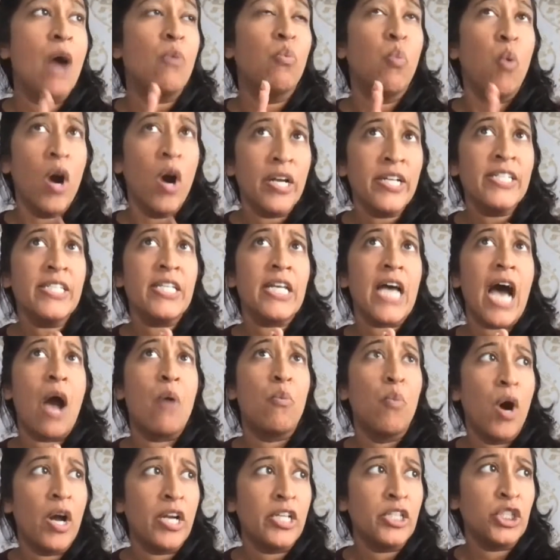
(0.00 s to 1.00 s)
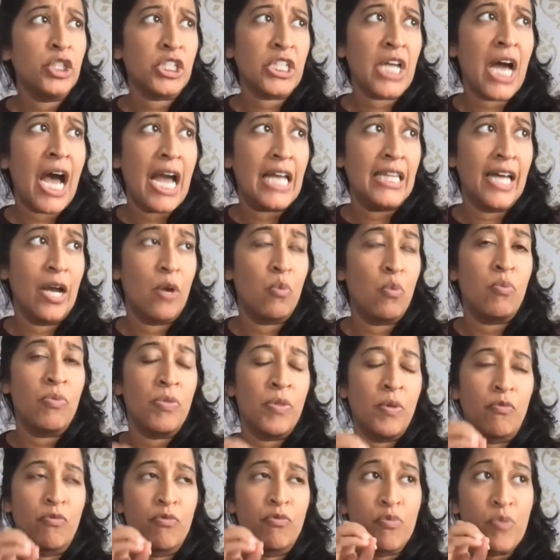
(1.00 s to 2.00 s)
I want to, I want to just
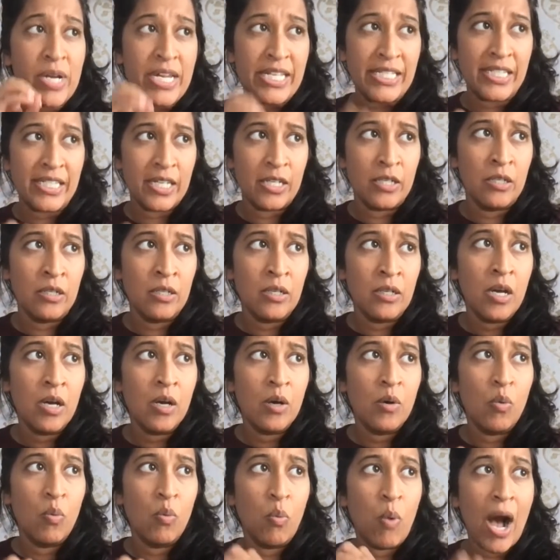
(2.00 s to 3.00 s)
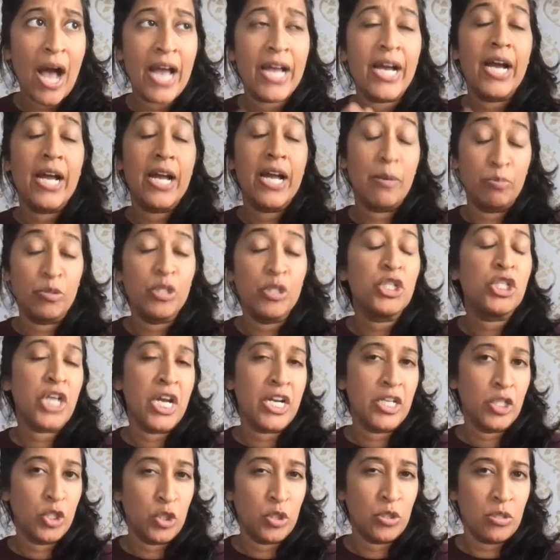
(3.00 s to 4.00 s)
highlight the reason why I
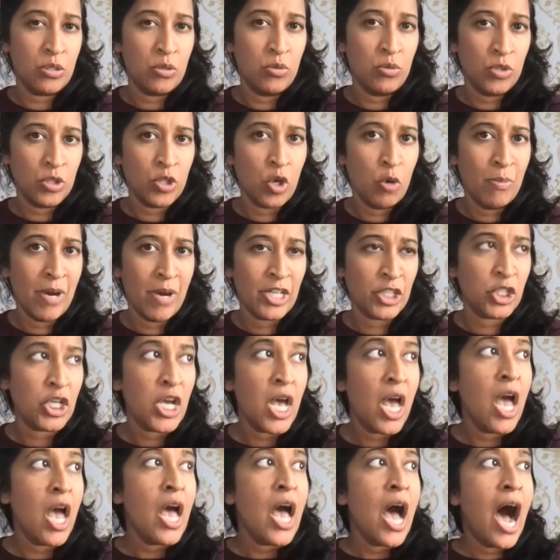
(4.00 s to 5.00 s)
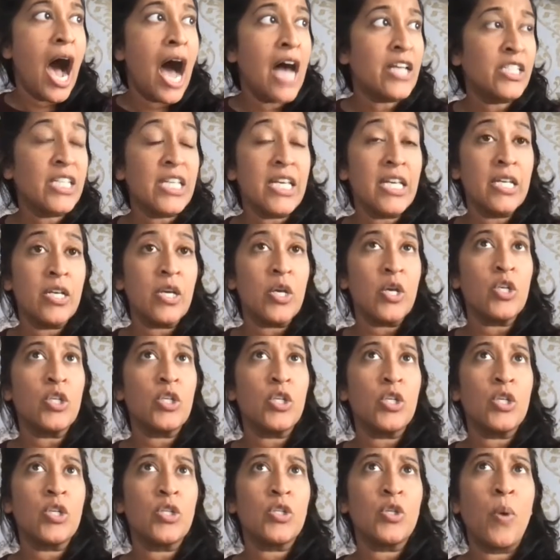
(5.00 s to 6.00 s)
appreciated you, you so much. See,
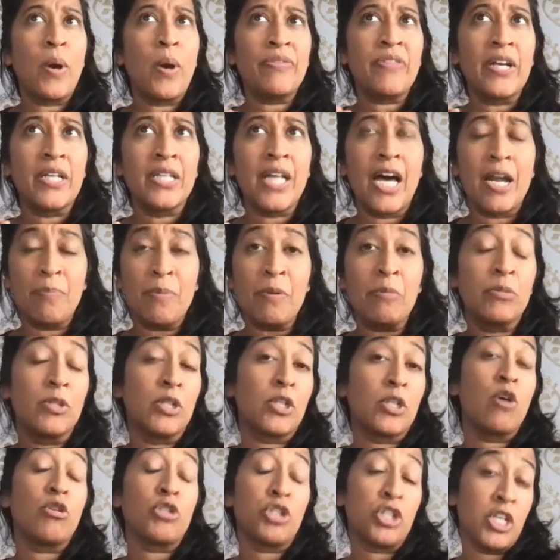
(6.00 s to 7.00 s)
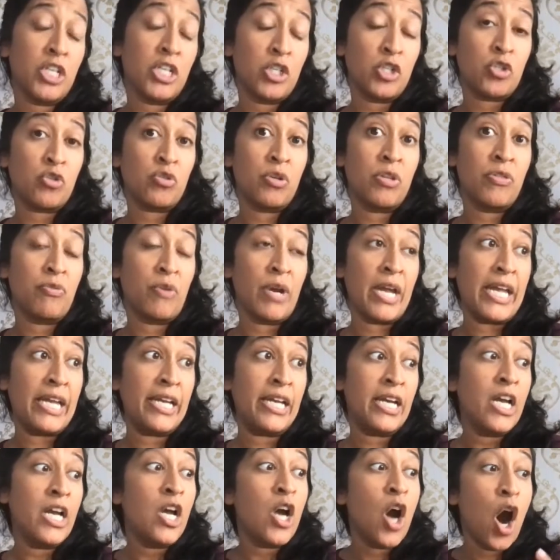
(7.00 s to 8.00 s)
so I think a lot of people in the coaching industry
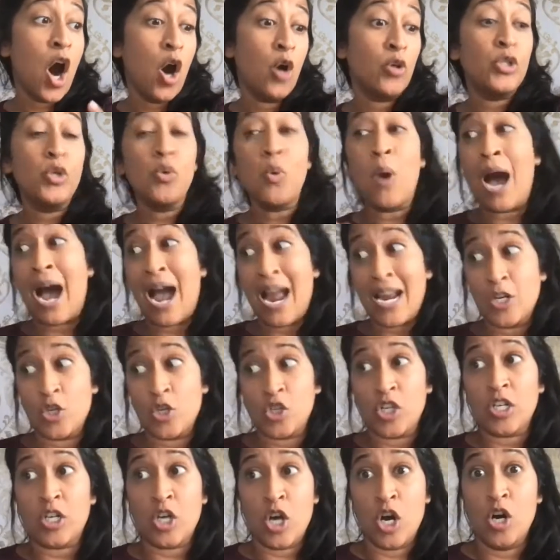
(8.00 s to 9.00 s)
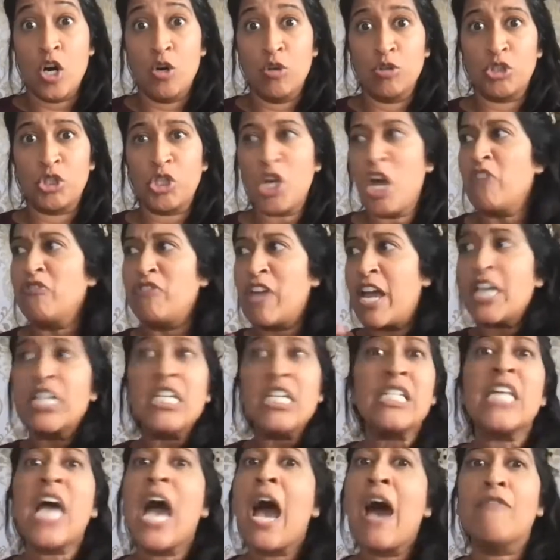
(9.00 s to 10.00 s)
think, oh, you hire a coach, they
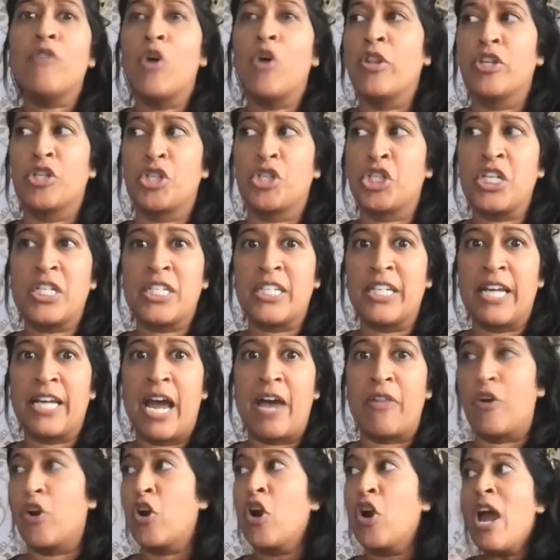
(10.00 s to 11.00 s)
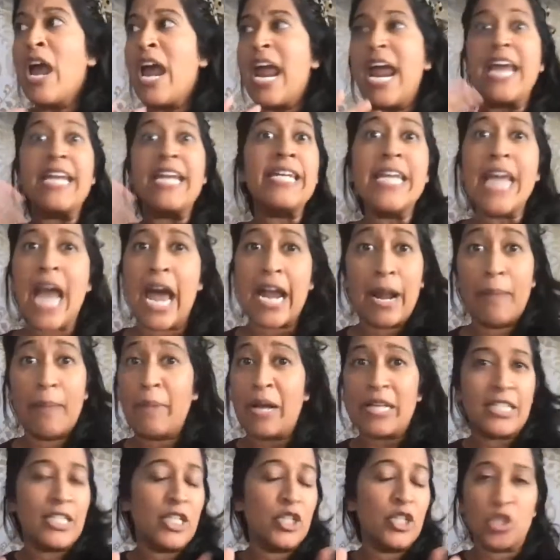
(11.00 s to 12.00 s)
need to have all their shit together. It and
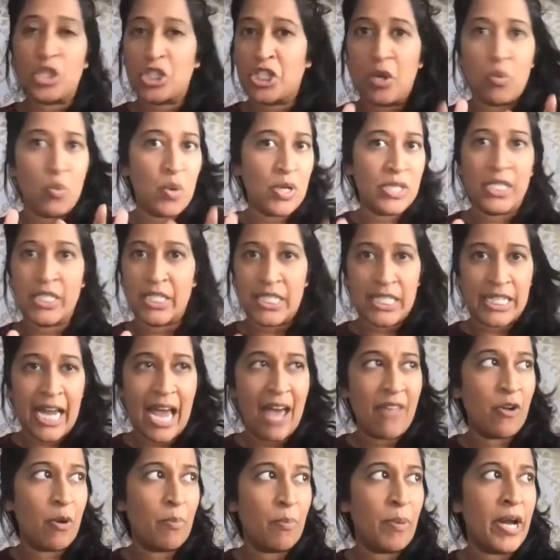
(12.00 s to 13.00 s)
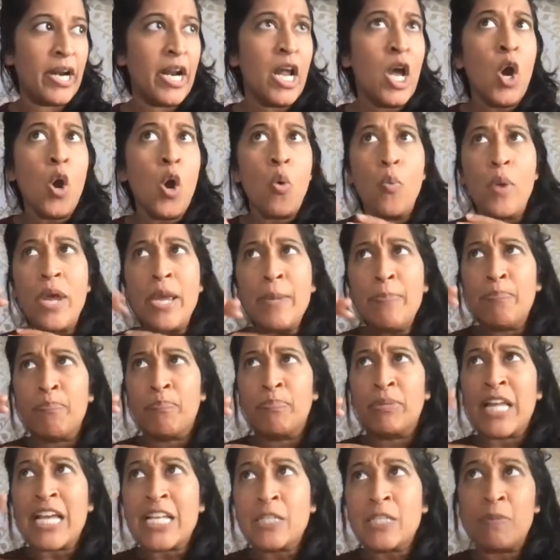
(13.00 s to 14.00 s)
I'm not saying your shit wasn't together, but we
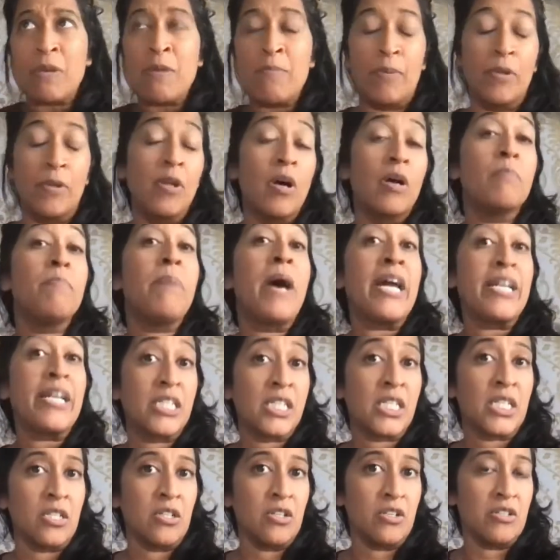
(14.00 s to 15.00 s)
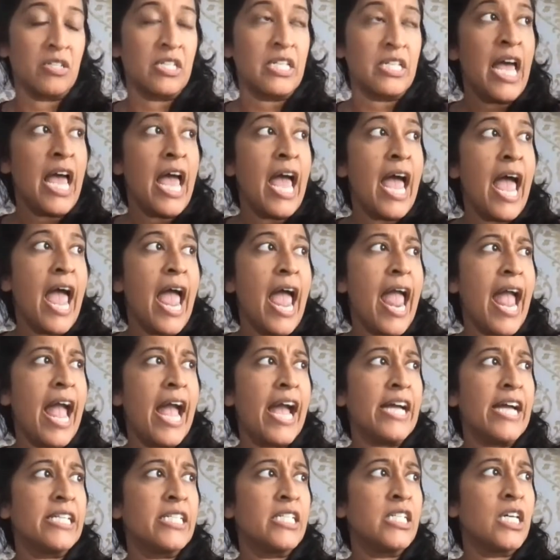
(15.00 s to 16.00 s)
place people on pedestals.
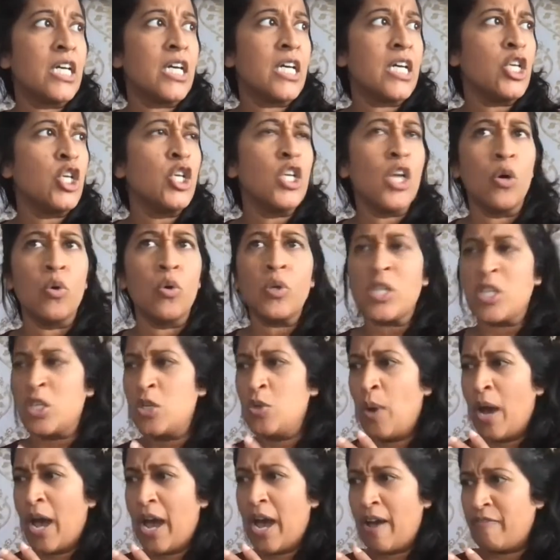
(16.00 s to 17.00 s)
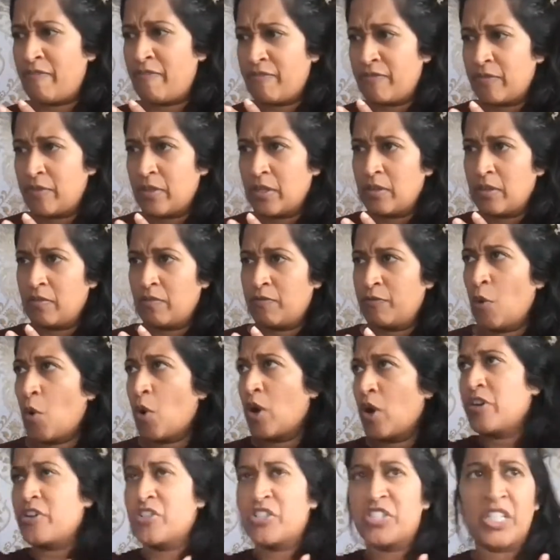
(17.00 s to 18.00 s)
And you know, you have
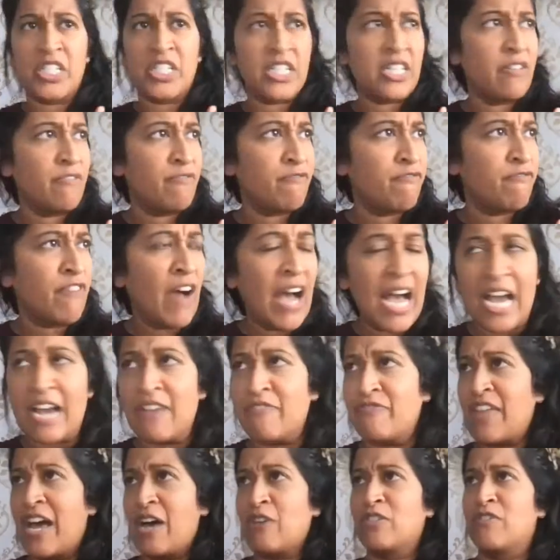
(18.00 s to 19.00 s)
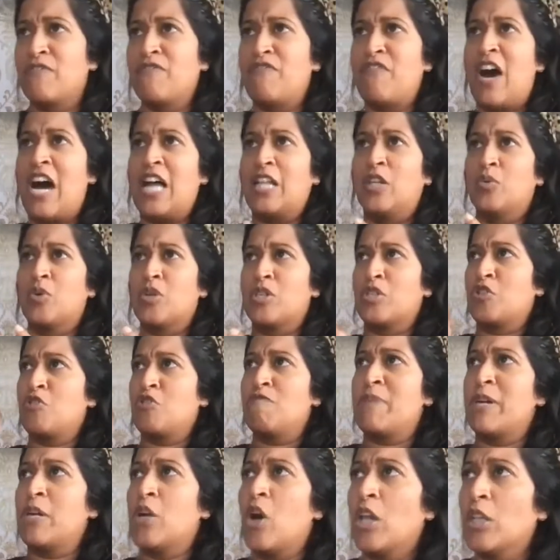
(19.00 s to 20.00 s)
465,000 followers.
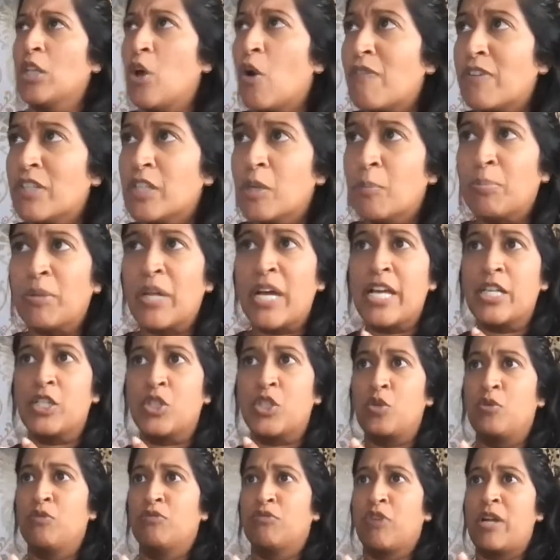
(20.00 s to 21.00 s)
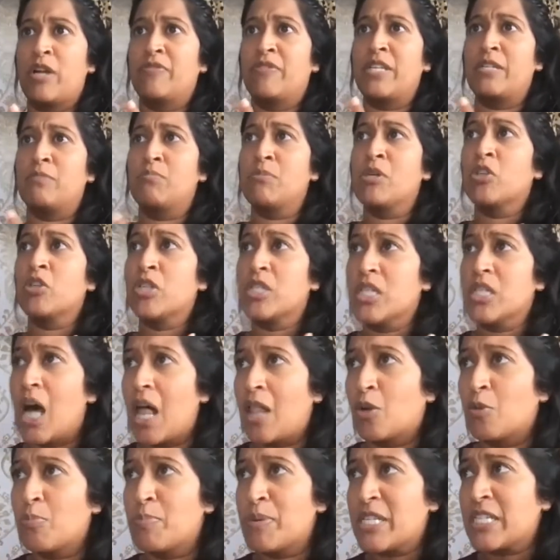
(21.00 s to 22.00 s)
You've been all over the place. You've run these million
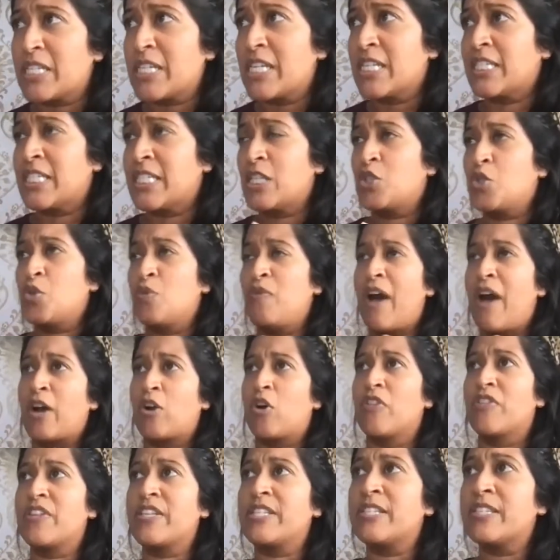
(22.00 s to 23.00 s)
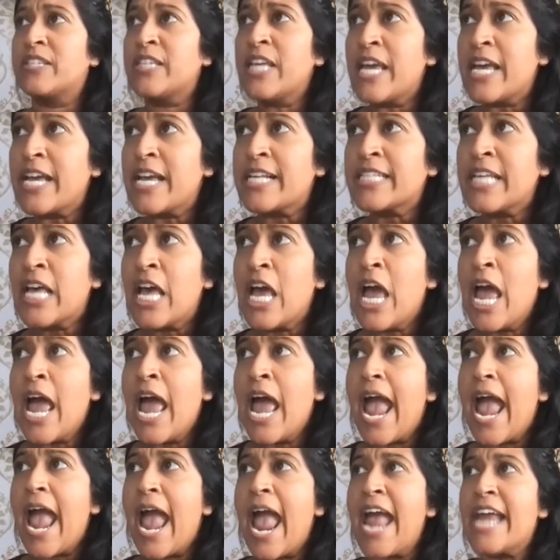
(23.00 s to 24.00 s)
dollar businesses. You've had all these things.
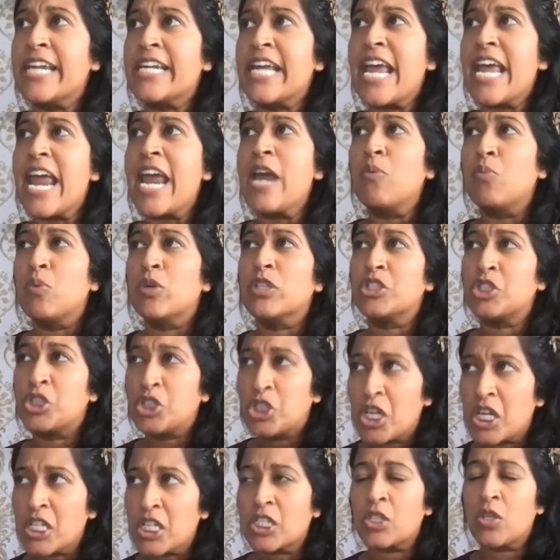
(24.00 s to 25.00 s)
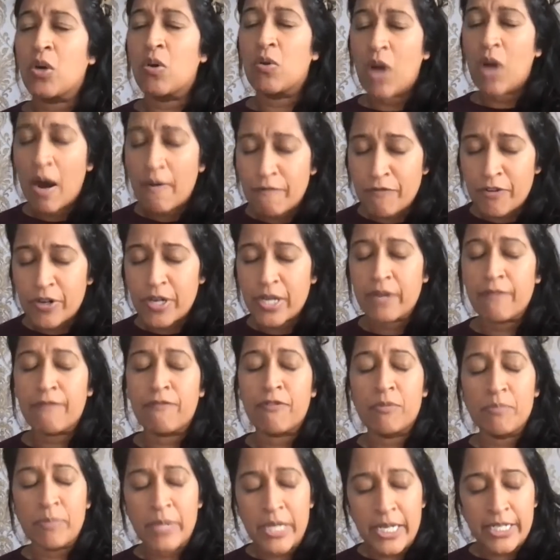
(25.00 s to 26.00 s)
And it was just so comforting
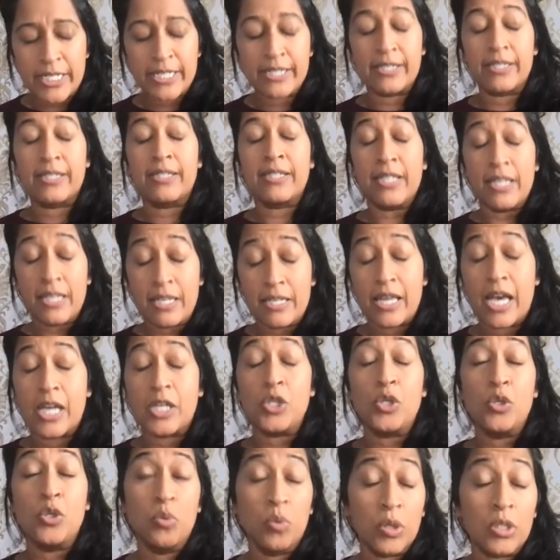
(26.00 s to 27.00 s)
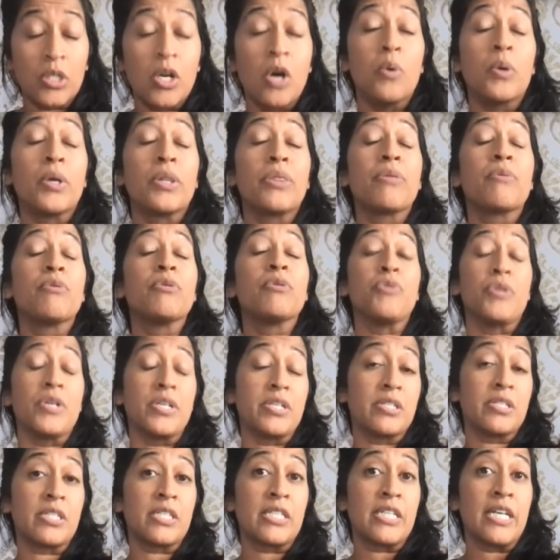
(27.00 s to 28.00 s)
for me to see that you were going through
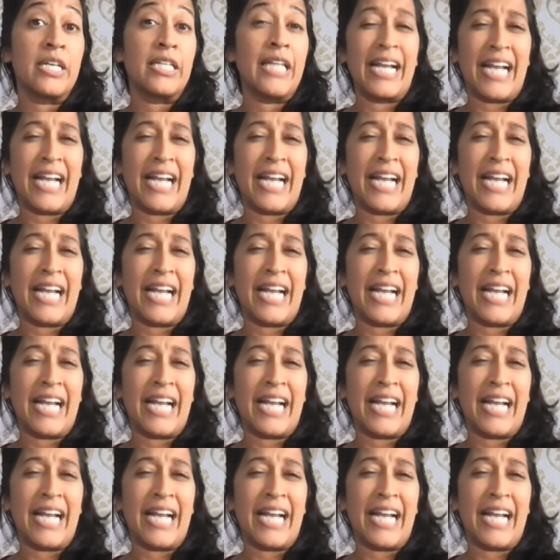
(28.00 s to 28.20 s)
this.